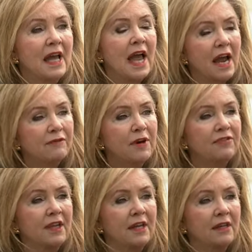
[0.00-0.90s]

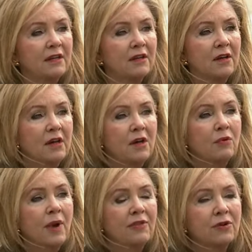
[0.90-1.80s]
Everything.
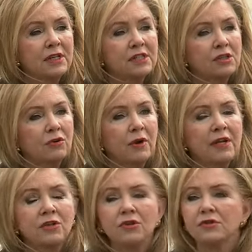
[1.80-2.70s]
Whether it's the
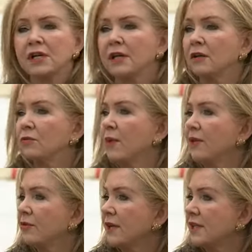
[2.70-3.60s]
Green New Deal,
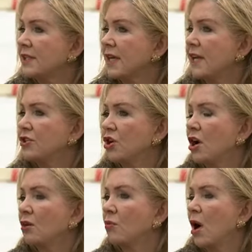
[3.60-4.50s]
whether it is
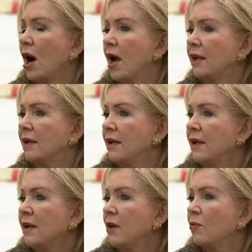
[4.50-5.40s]
H.R. 1,
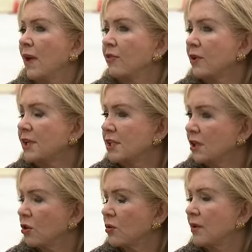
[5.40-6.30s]
whether it's
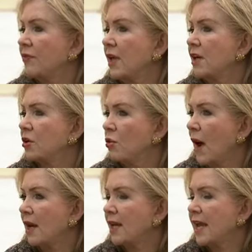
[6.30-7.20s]
the
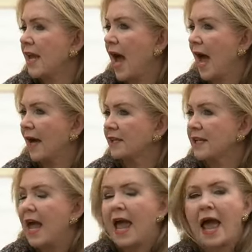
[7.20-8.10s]
Equality Act.
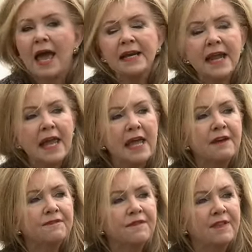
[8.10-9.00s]
And
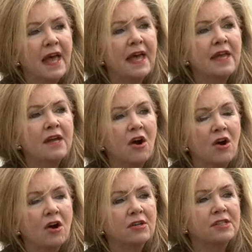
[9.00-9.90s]
if they
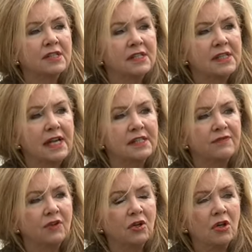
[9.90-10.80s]
are
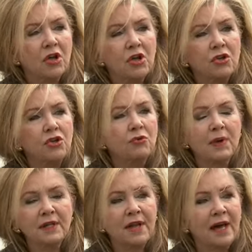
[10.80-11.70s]
successful, you
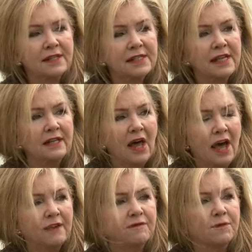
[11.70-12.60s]
will not see
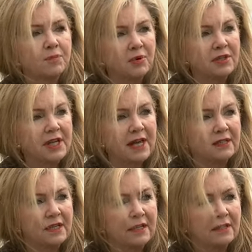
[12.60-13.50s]
life
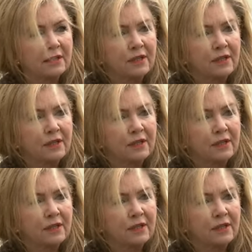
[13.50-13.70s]
protected.